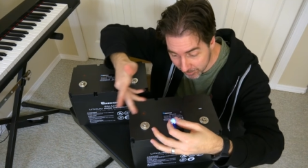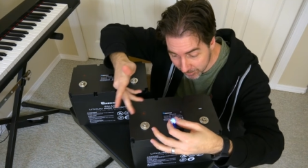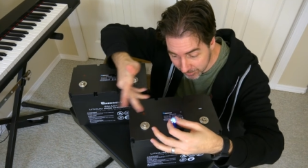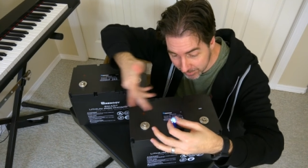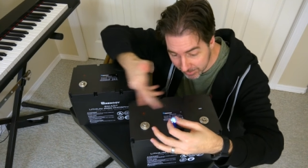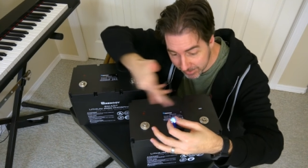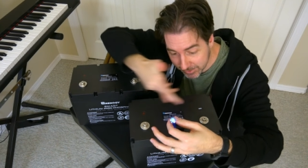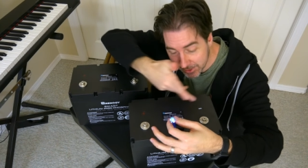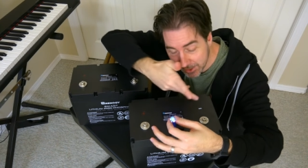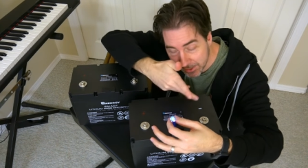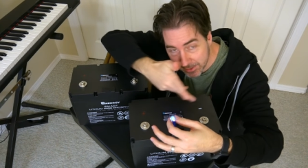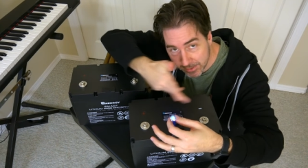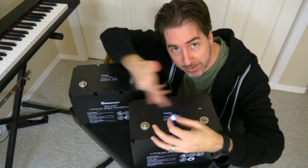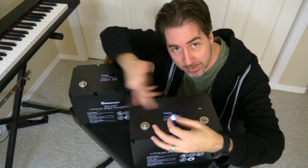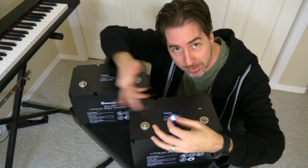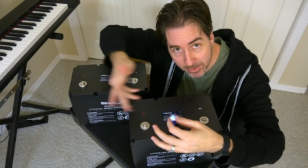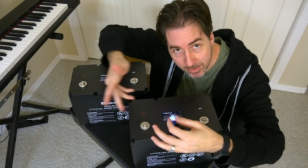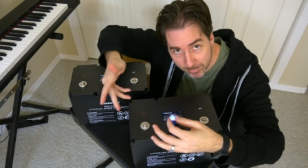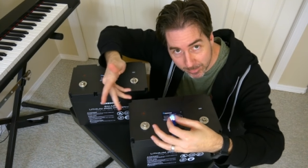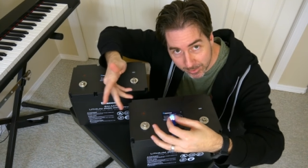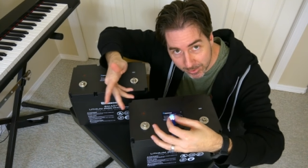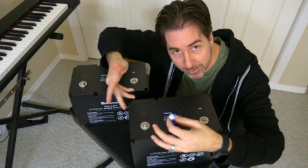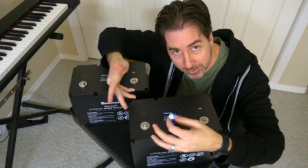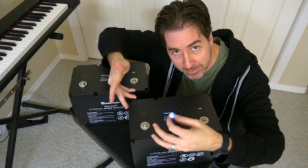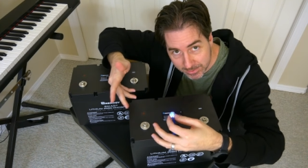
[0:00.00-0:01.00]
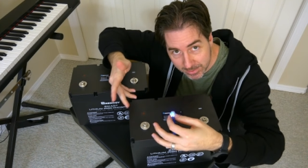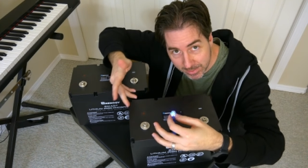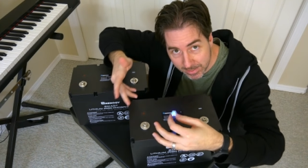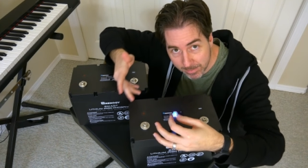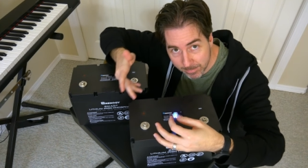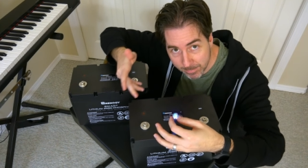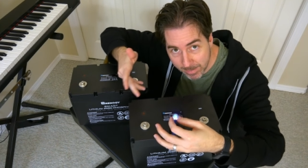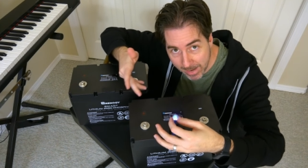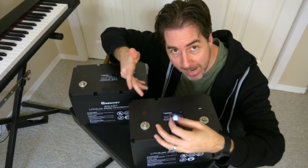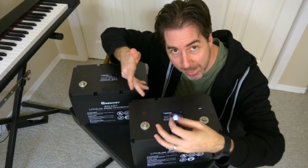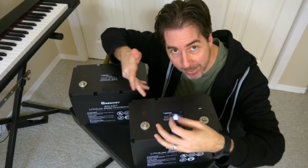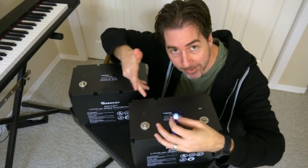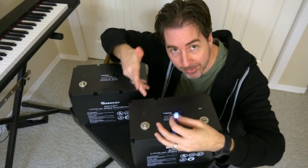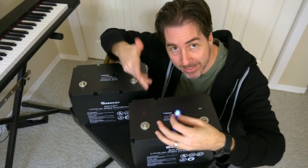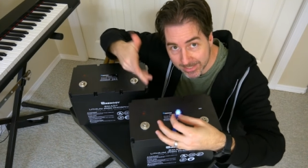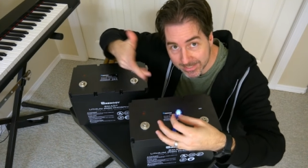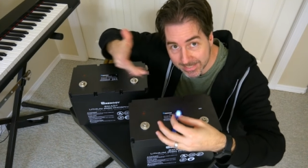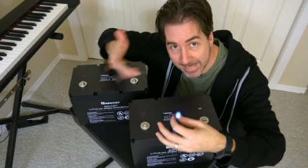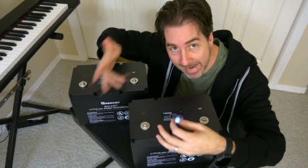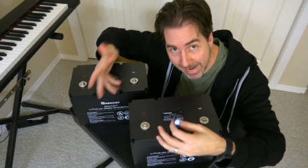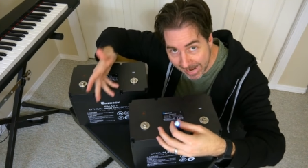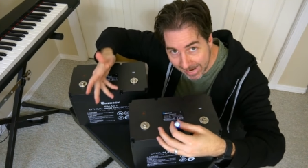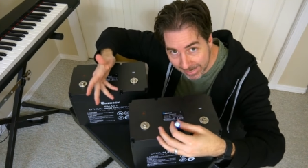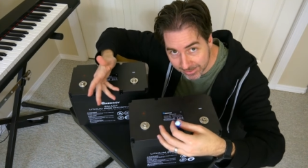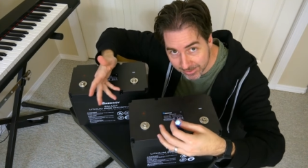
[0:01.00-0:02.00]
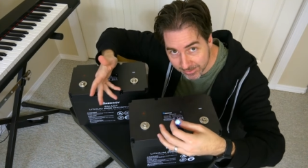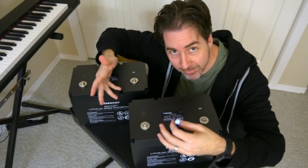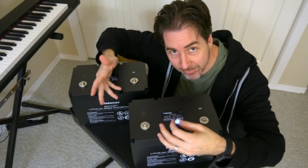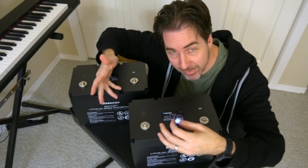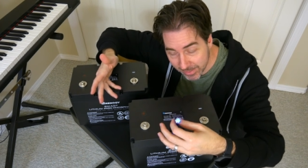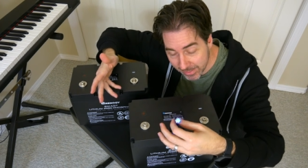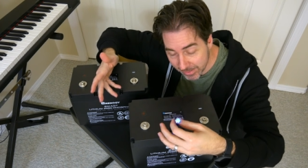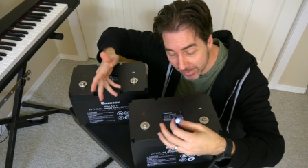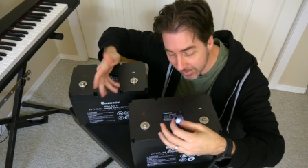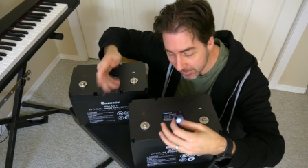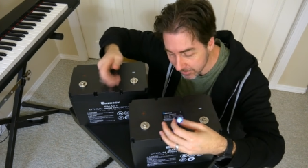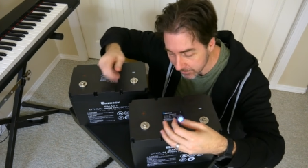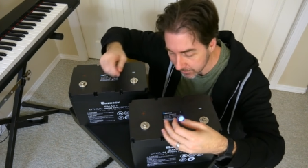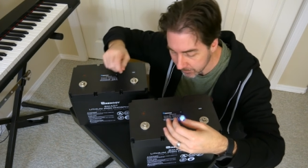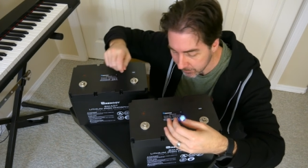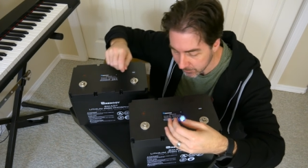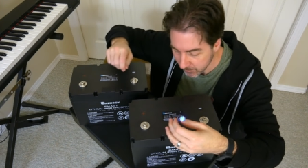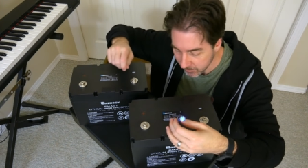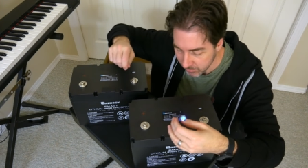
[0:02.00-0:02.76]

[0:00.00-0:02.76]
voltage at the terminals and the battery is activated.